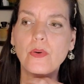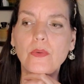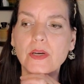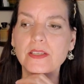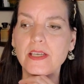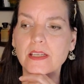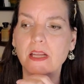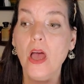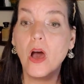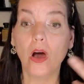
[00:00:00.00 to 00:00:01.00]
what was it?
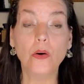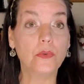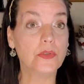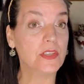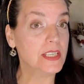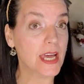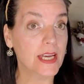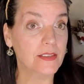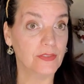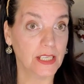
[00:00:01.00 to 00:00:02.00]
Oh, it was a
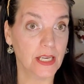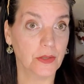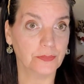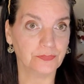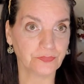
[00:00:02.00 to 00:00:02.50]
tag video.